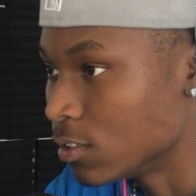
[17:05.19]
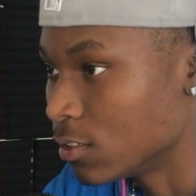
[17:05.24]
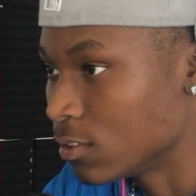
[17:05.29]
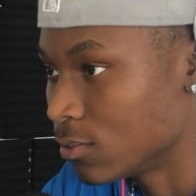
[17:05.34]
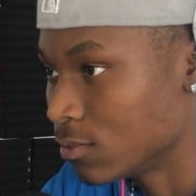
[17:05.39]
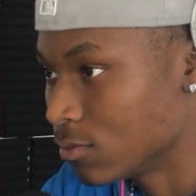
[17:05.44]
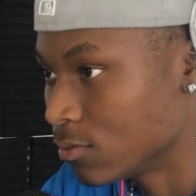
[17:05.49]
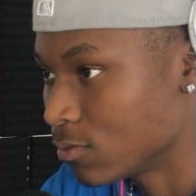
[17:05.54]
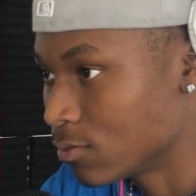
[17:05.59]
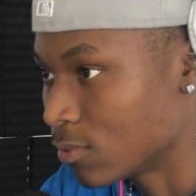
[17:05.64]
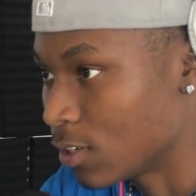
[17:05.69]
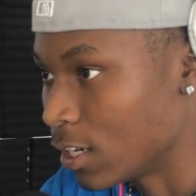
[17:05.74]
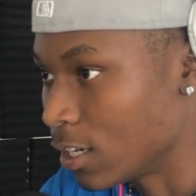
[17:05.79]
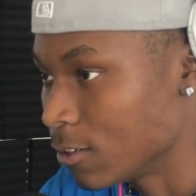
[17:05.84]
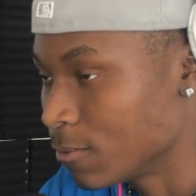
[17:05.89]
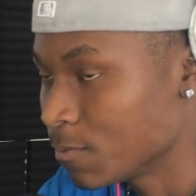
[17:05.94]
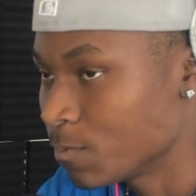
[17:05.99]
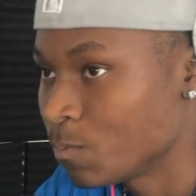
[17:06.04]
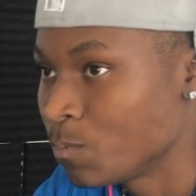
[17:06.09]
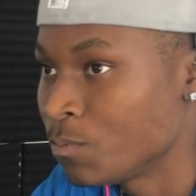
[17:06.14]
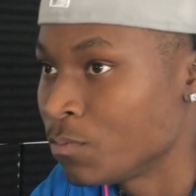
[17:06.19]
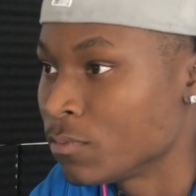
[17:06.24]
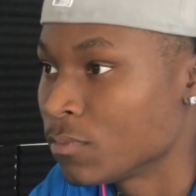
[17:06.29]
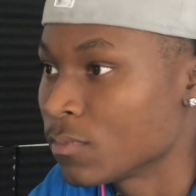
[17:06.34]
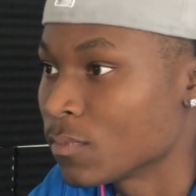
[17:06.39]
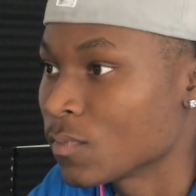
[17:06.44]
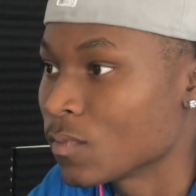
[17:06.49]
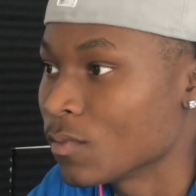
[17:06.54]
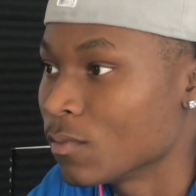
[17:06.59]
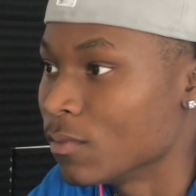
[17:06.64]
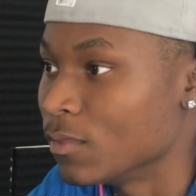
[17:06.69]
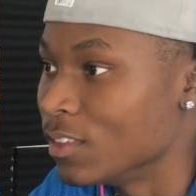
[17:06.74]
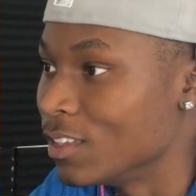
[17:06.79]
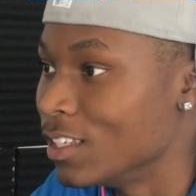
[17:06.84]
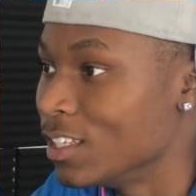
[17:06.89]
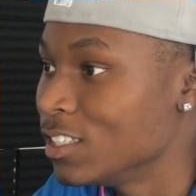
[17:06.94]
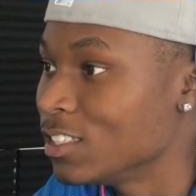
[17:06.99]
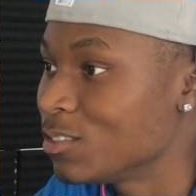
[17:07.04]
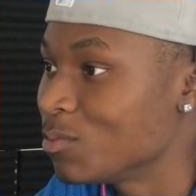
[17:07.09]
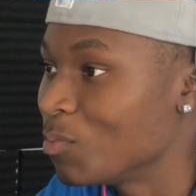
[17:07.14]
on, right?
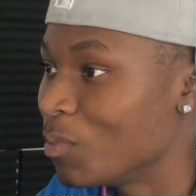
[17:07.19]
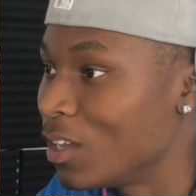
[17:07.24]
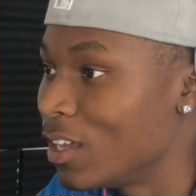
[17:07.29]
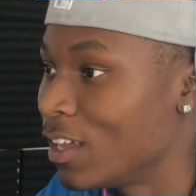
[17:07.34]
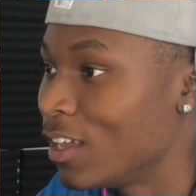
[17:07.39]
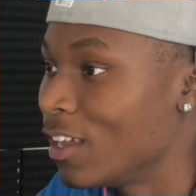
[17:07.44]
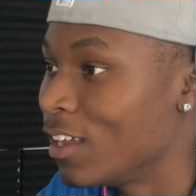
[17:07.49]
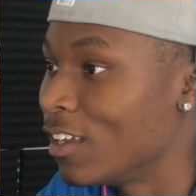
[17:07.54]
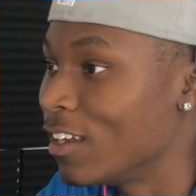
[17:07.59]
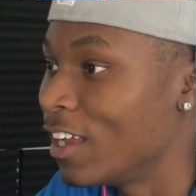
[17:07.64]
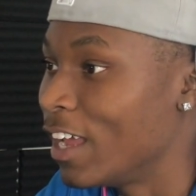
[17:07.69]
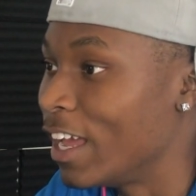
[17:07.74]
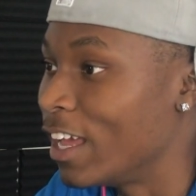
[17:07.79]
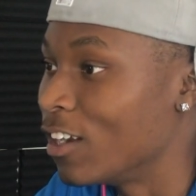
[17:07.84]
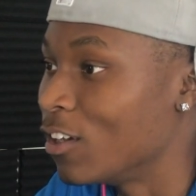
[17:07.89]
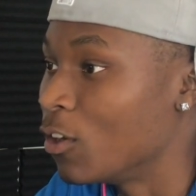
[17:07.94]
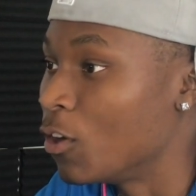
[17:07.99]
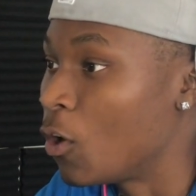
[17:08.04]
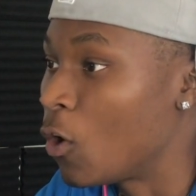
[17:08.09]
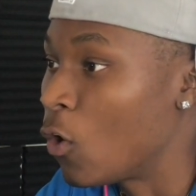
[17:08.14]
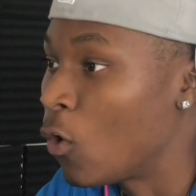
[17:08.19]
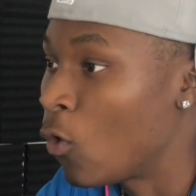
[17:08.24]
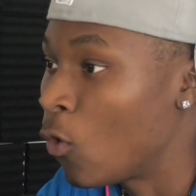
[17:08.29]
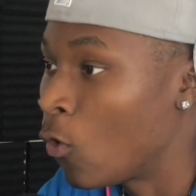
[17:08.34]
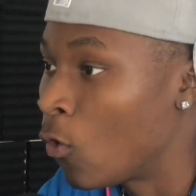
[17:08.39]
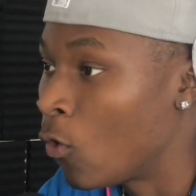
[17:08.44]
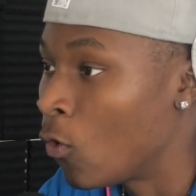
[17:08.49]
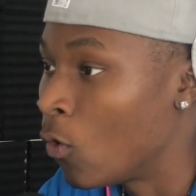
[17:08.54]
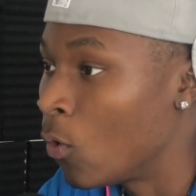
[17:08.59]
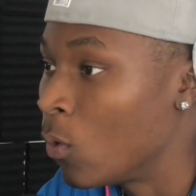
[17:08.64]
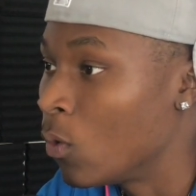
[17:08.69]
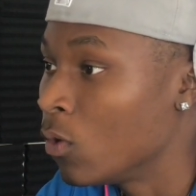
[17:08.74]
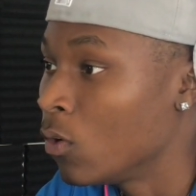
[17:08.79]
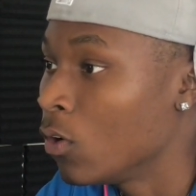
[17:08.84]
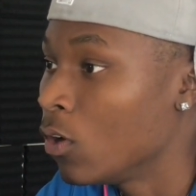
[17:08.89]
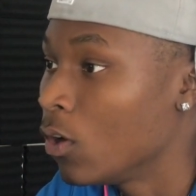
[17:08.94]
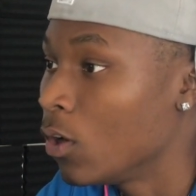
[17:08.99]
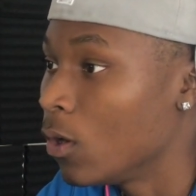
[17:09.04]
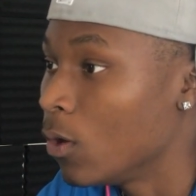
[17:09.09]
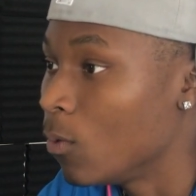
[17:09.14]
This man had a whole
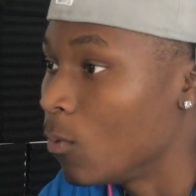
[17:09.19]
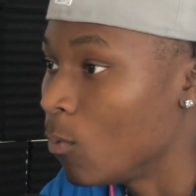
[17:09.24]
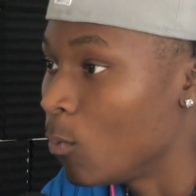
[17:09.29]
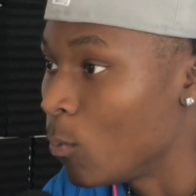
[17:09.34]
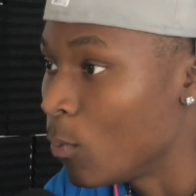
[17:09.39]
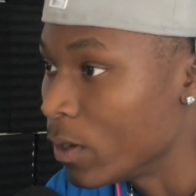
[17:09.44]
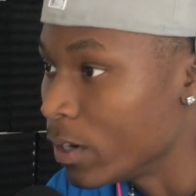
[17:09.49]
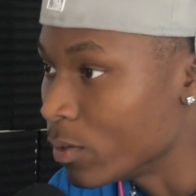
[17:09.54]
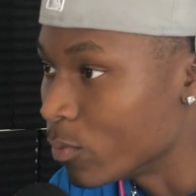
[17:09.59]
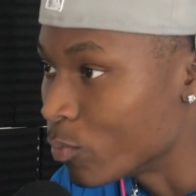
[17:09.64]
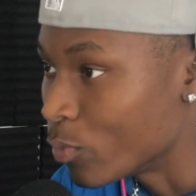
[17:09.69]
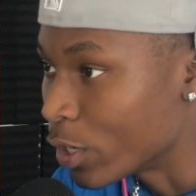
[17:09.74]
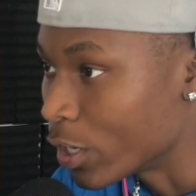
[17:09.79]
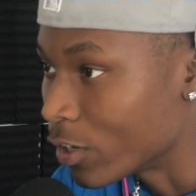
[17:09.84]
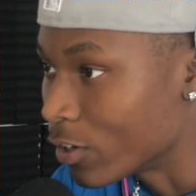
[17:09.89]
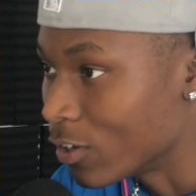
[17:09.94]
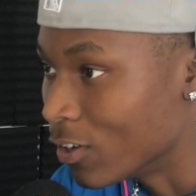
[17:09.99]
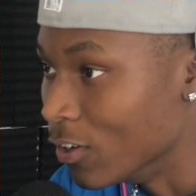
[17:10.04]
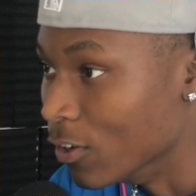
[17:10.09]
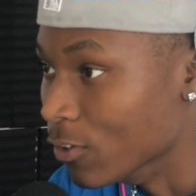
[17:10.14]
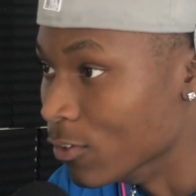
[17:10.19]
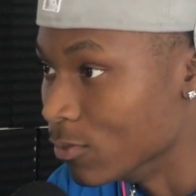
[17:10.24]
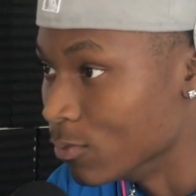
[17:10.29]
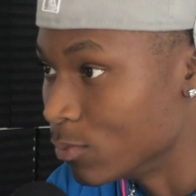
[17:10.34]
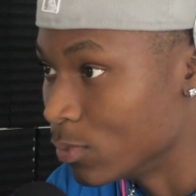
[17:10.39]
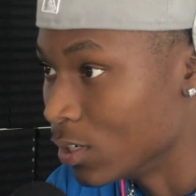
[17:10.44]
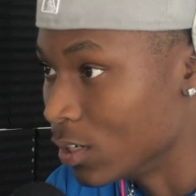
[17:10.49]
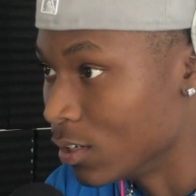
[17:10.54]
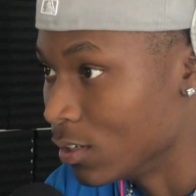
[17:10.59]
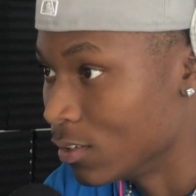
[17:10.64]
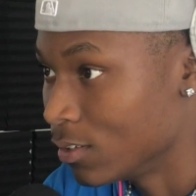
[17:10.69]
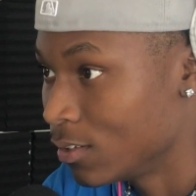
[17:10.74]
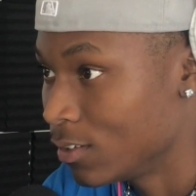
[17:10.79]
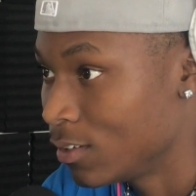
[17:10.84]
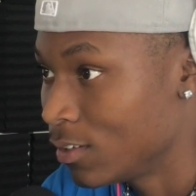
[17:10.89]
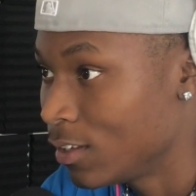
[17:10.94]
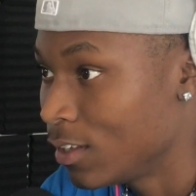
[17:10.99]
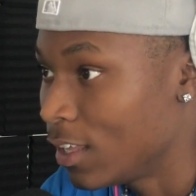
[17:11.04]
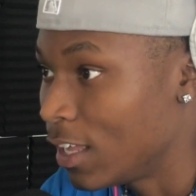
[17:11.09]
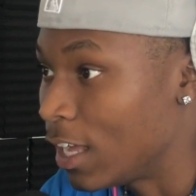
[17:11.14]
windbreaker on, bro.
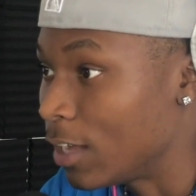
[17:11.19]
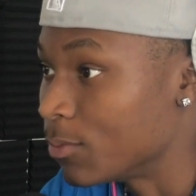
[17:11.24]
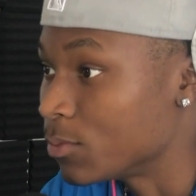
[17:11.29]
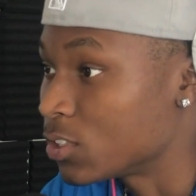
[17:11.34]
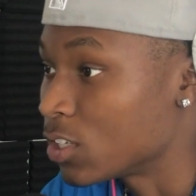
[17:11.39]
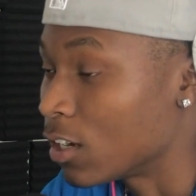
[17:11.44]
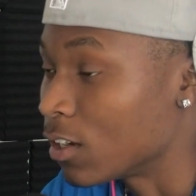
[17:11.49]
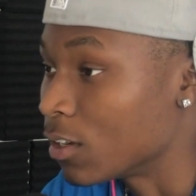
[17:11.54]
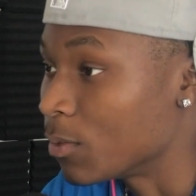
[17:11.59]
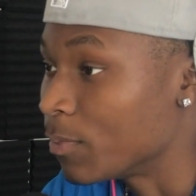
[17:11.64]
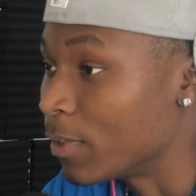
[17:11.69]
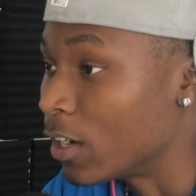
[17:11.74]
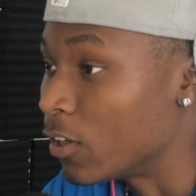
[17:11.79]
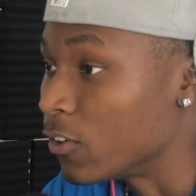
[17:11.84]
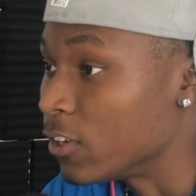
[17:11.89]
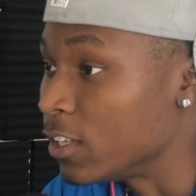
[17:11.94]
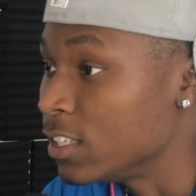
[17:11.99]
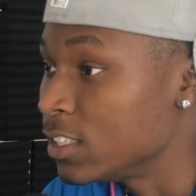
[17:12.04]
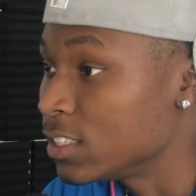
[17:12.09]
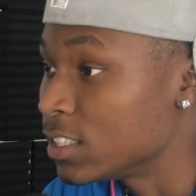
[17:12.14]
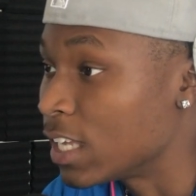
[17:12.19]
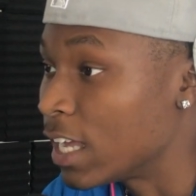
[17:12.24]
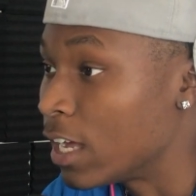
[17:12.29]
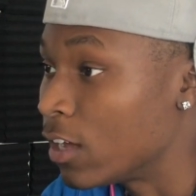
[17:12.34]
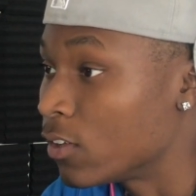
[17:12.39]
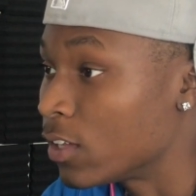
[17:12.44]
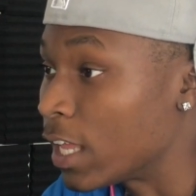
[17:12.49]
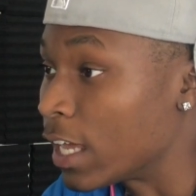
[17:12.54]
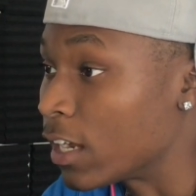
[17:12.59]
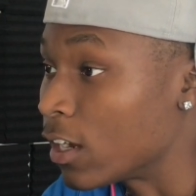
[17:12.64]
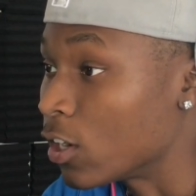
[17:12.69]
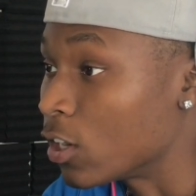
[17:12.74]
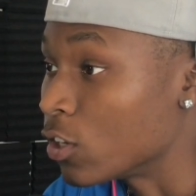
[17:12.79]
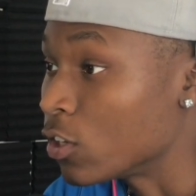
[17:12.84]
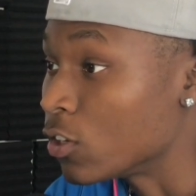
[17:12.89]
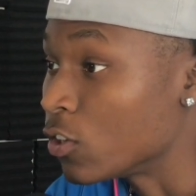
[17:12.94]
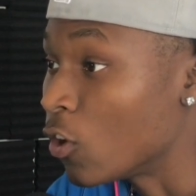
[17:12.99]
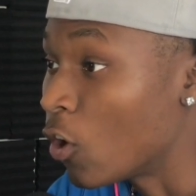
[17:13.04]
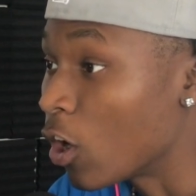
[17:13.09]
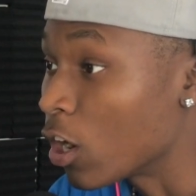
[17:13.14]
I'm talking about he sounded like a
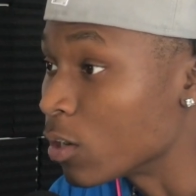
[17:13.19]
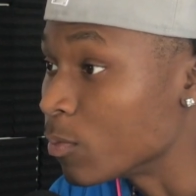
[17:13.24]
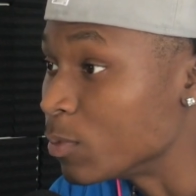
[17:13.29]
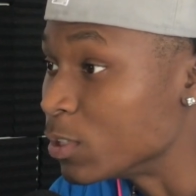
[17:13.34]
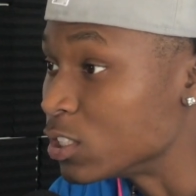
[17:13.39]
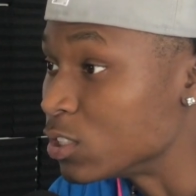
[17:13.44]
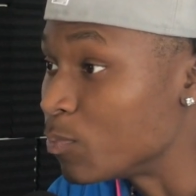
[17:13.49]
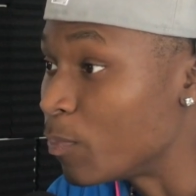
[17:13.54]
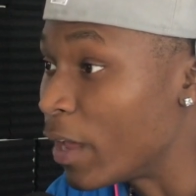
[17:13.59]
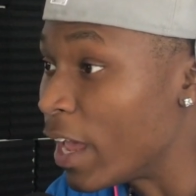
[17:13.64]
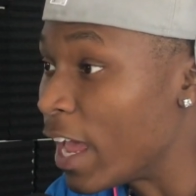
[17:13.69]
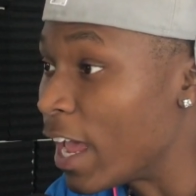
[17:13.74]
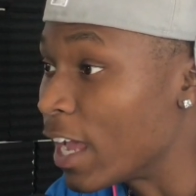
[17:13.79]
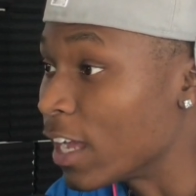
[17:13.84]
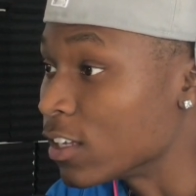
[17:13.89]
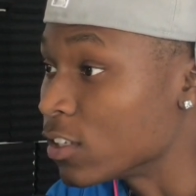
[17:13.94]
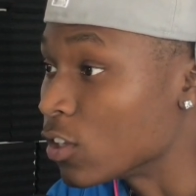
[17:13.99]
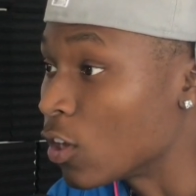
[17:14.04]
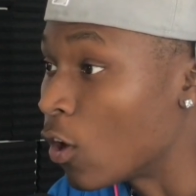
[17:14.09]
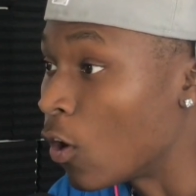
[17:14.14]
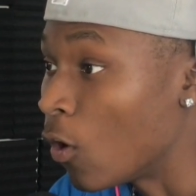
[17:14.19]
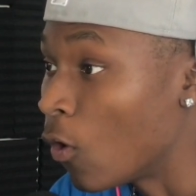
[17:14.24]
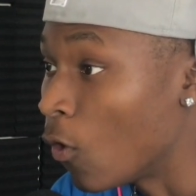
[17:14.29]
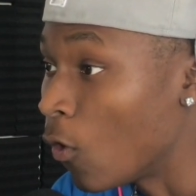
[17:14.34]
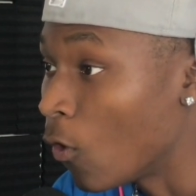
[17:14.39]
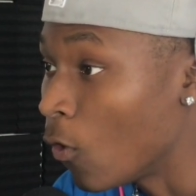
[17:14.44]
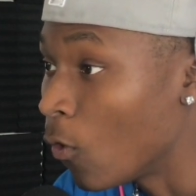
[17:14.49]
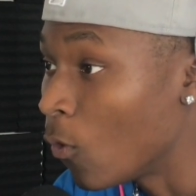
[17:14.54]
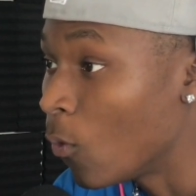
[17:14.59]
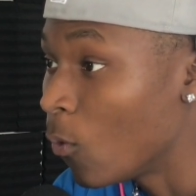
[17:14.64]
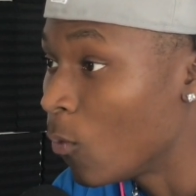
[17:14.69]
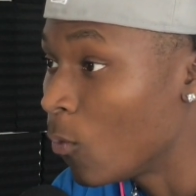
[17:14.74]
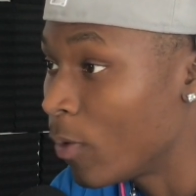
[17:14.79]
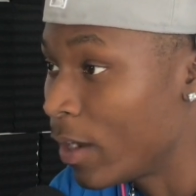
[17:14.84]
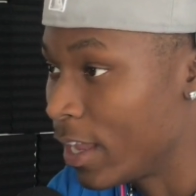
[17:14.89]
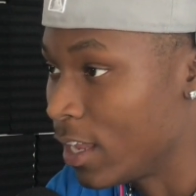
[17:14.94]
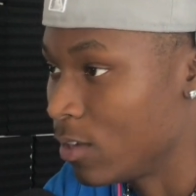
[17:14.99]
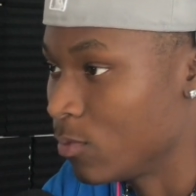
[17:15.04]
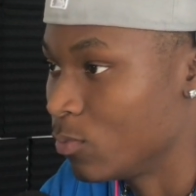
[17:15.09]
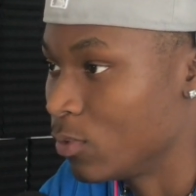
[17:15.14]
garbage bag the whole
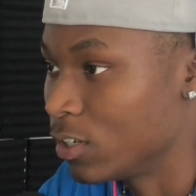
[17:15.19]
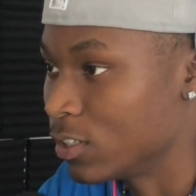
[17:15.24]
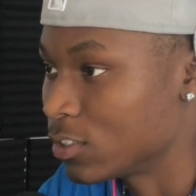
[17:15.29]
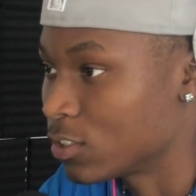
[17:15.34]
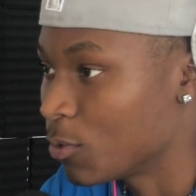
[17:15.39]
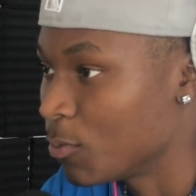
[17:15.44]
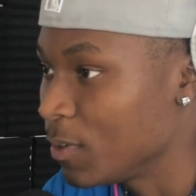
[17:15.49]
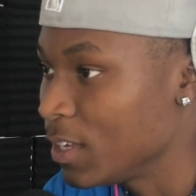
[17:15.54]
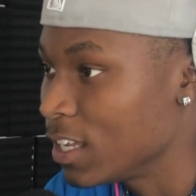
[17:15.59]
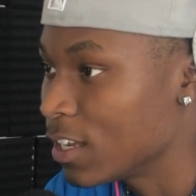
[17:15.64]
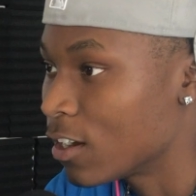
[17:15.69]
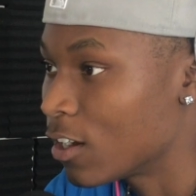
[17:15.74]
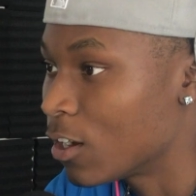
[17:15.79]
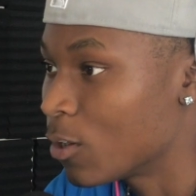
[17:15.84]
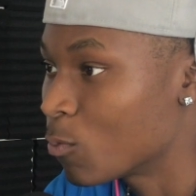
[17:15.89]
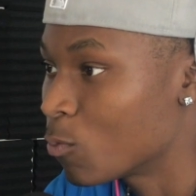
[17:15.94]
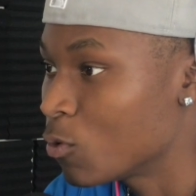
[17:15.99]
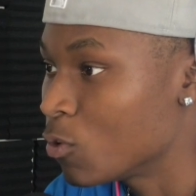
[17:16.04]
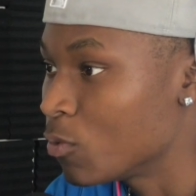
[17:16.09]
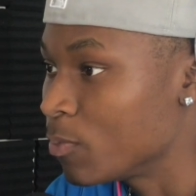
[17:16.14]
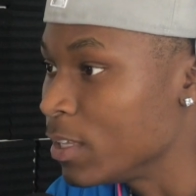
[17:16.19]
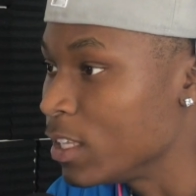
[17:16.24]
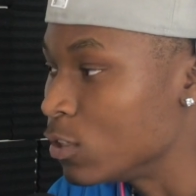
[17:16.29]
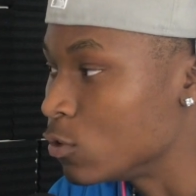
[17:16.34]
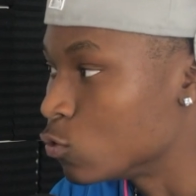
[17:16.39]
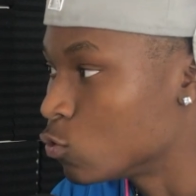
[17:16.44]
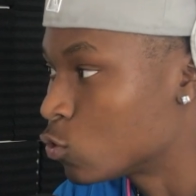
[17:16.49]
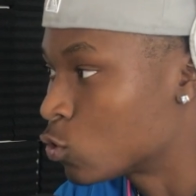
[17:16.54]
way, bro. So we in her room, he